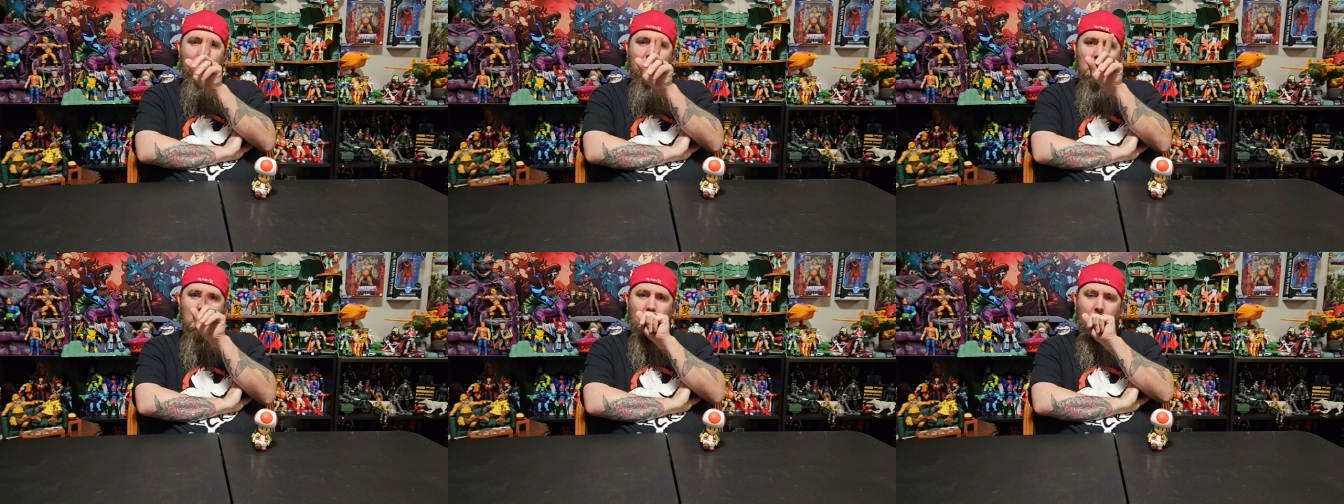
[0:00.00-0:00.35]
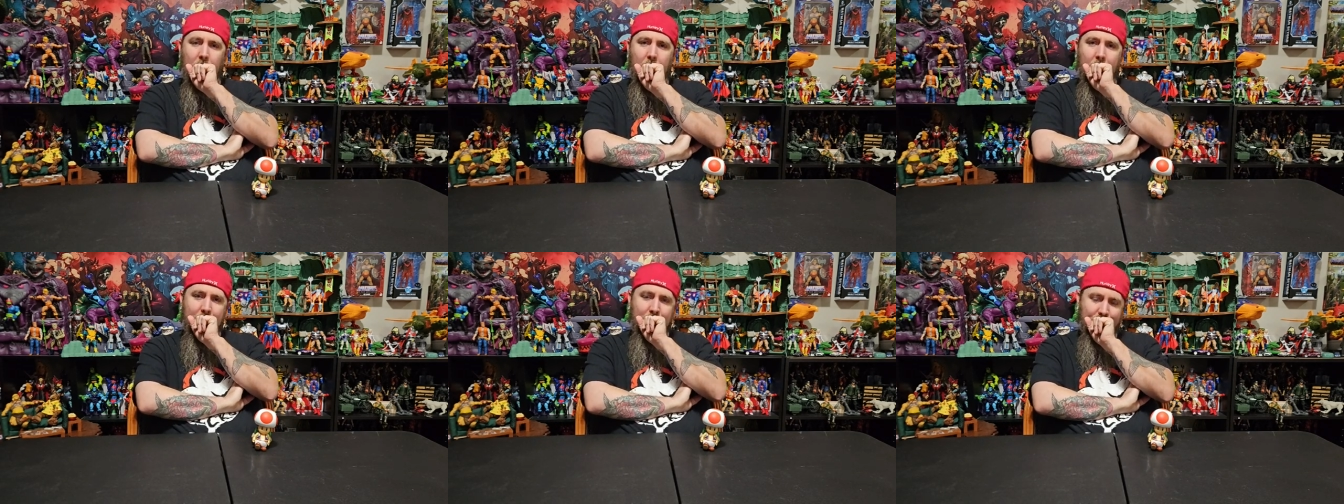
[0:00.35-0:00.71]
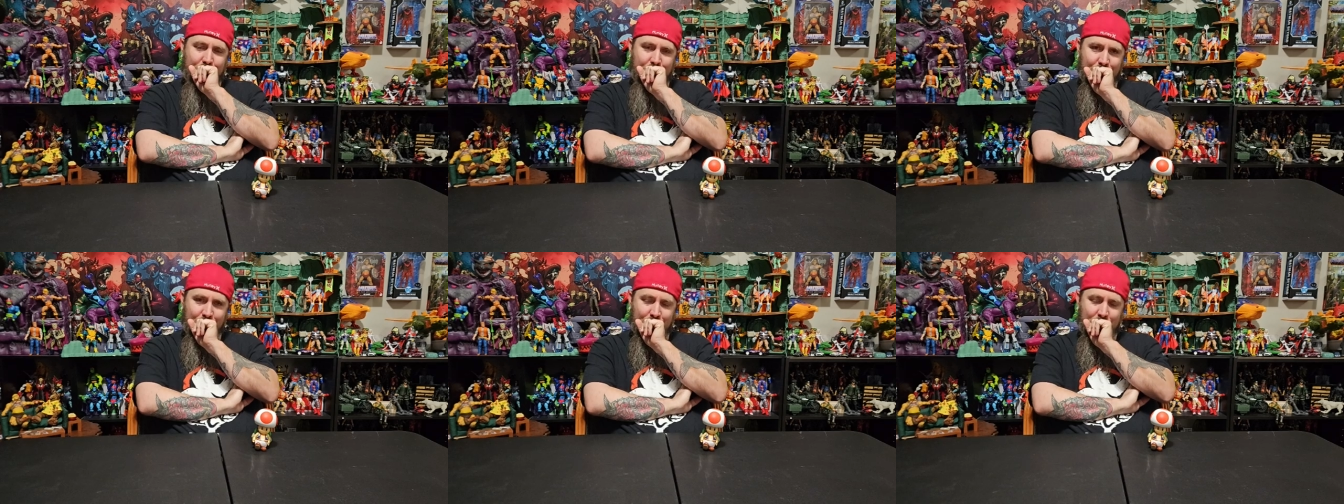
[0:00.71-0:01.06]
Okay.
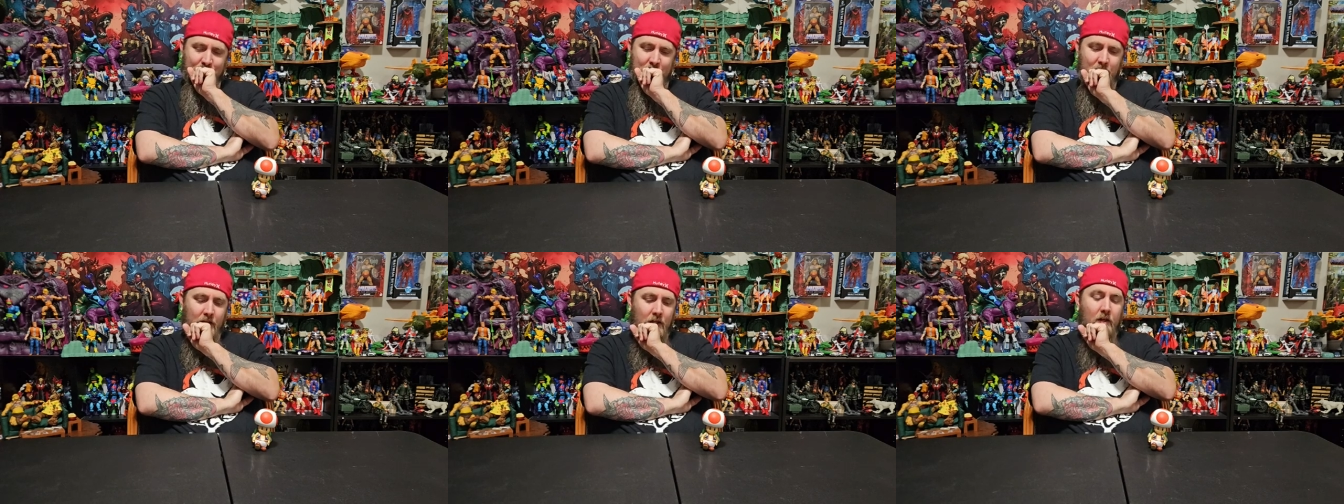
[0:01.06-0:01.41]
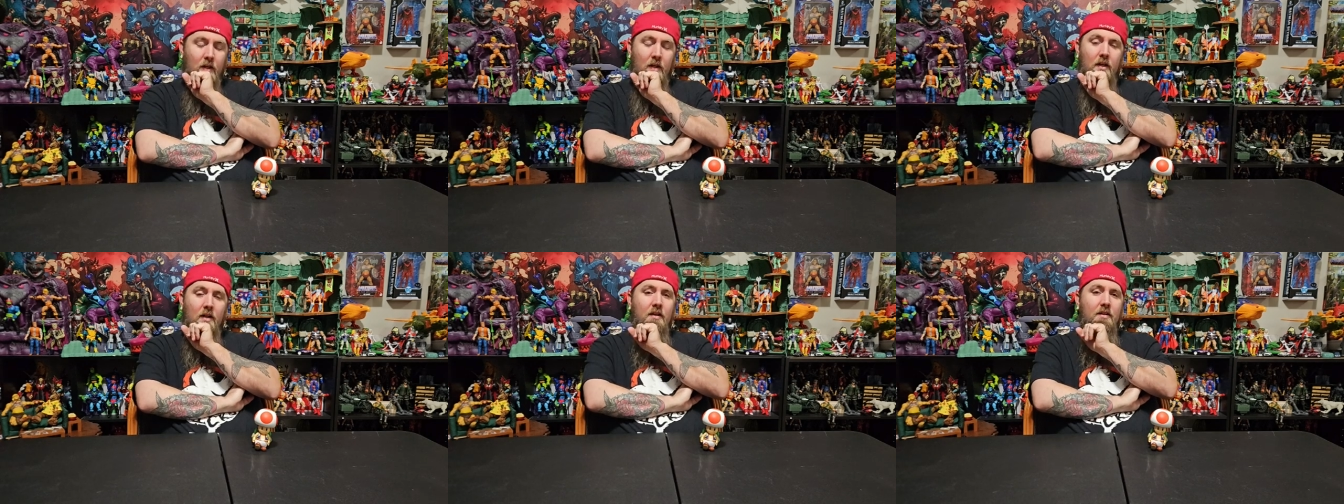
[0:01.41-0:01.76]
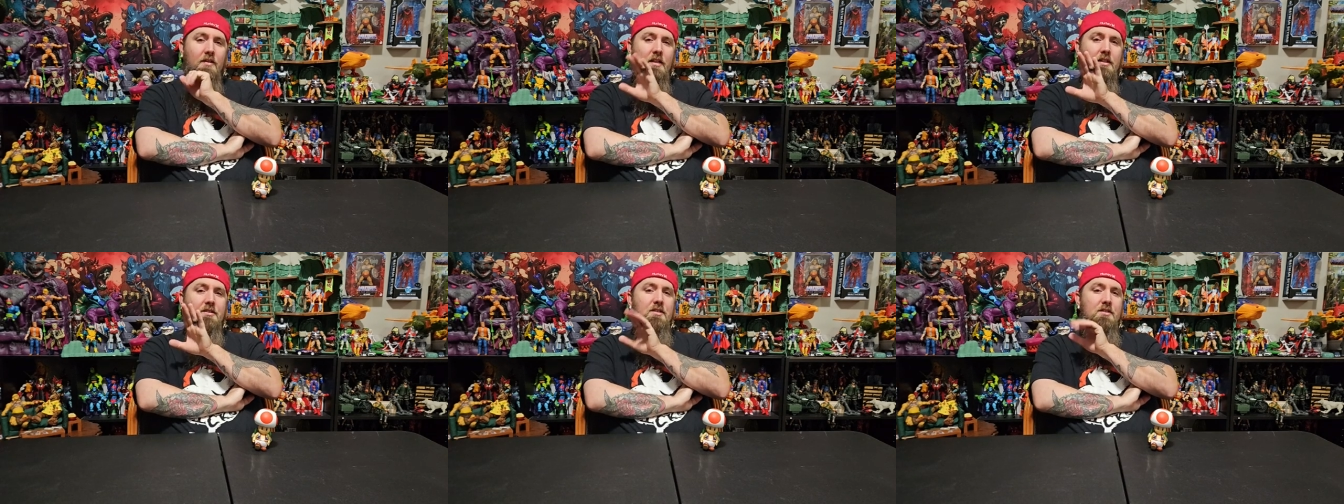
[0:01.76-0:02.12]

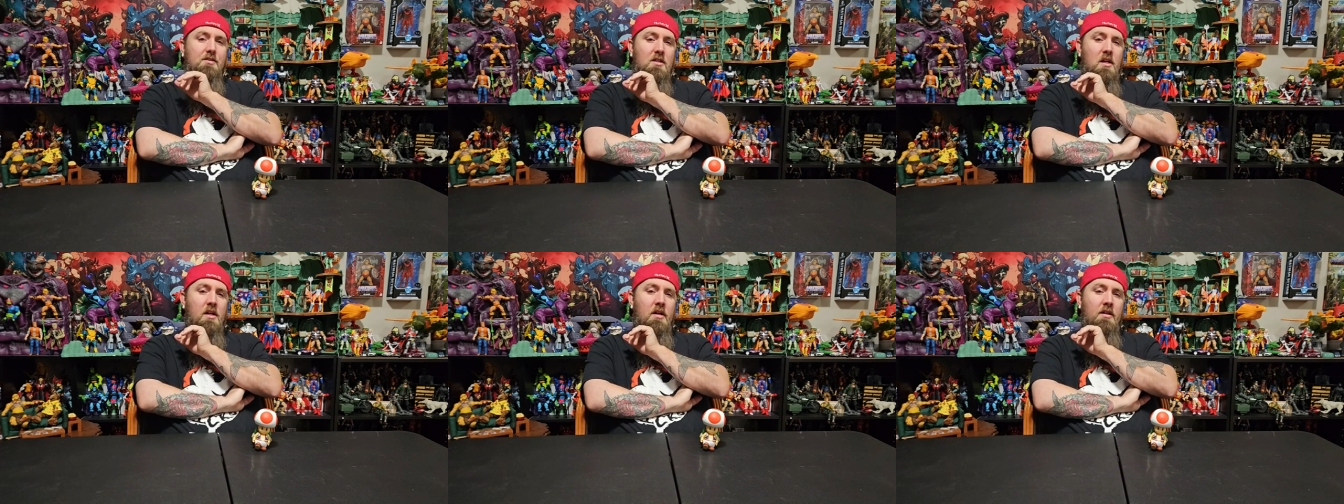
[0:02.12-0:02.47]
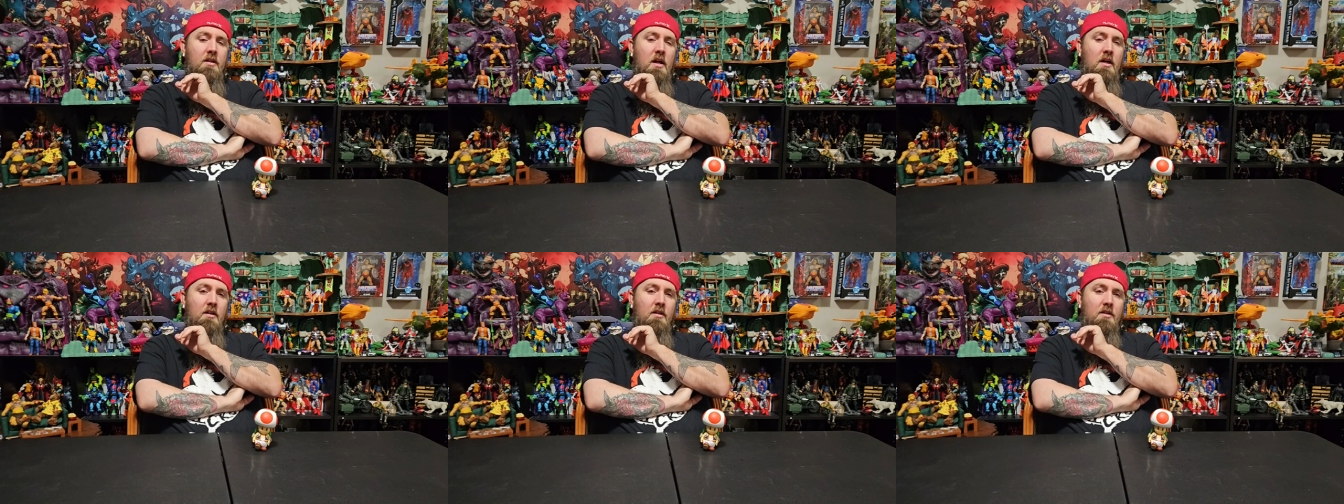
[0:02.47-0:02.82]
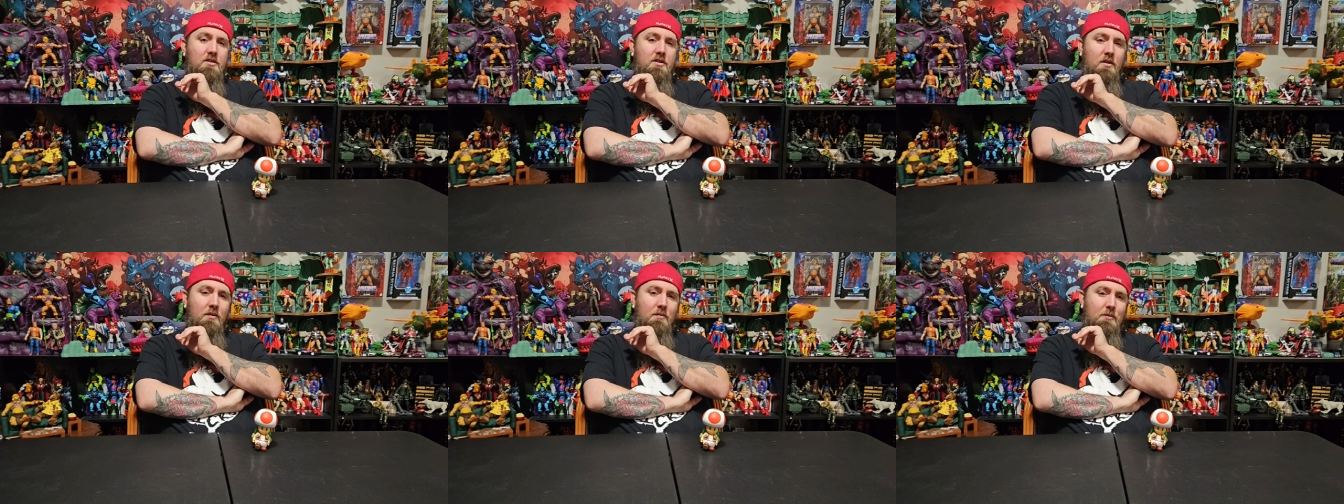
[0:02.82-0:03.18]
This is not going to
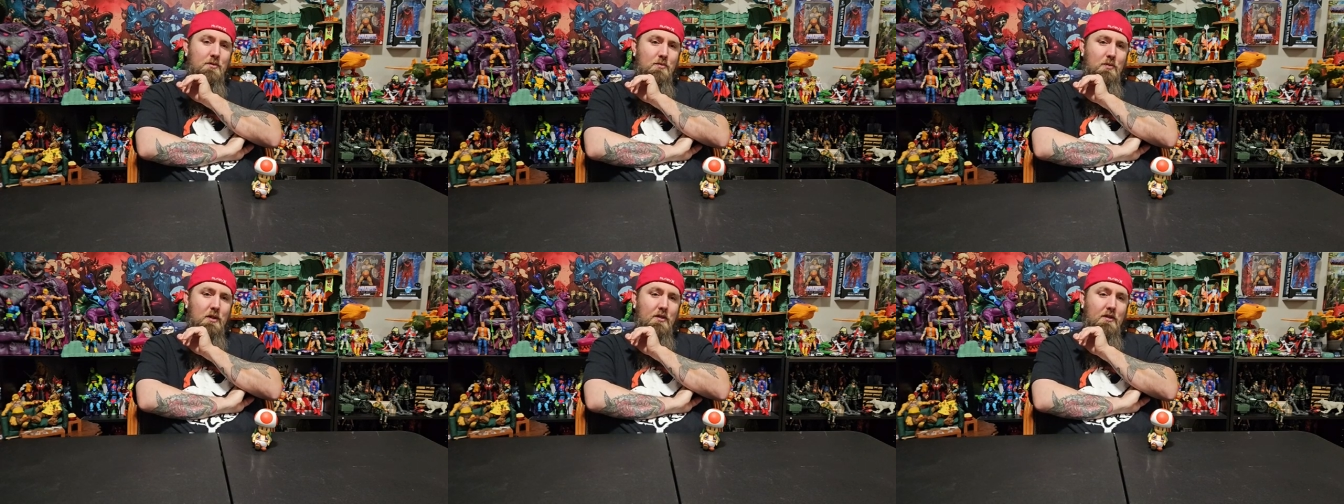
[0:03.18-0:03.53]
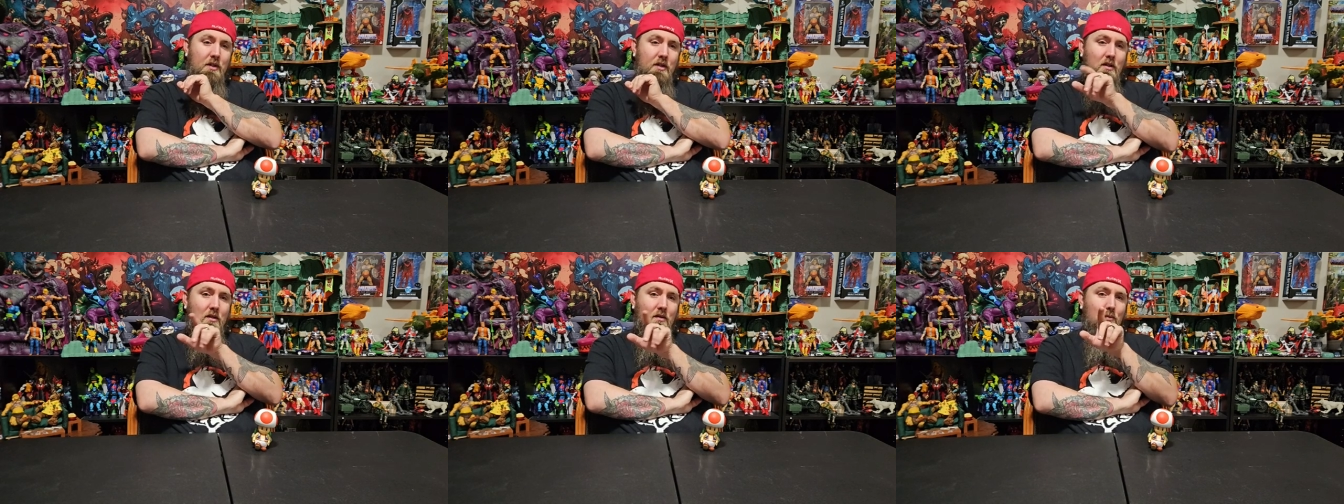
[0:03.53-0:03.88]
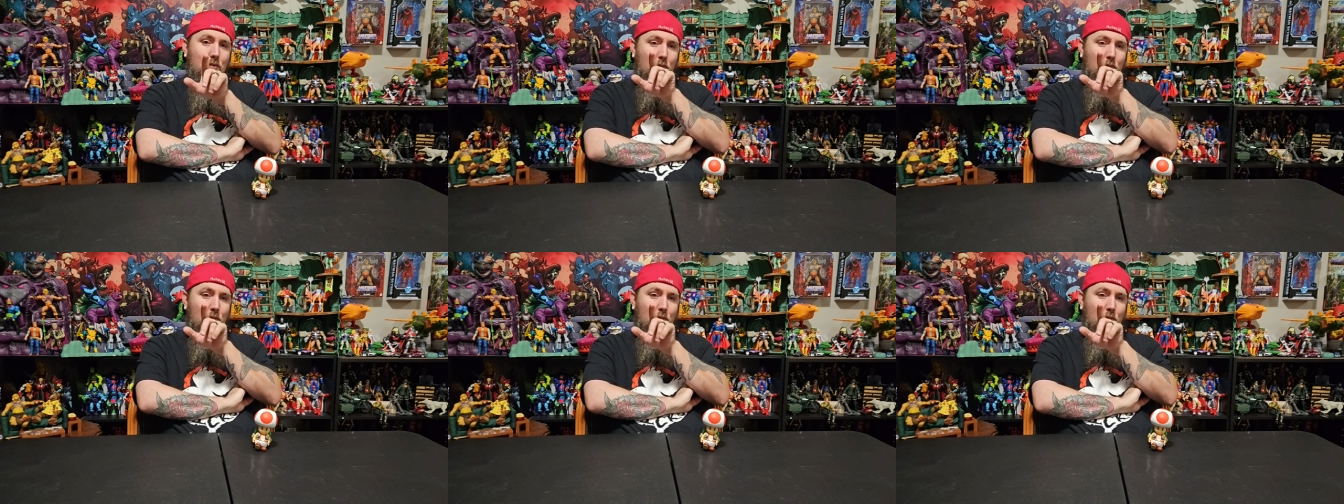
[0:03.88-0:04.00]
show up as well here,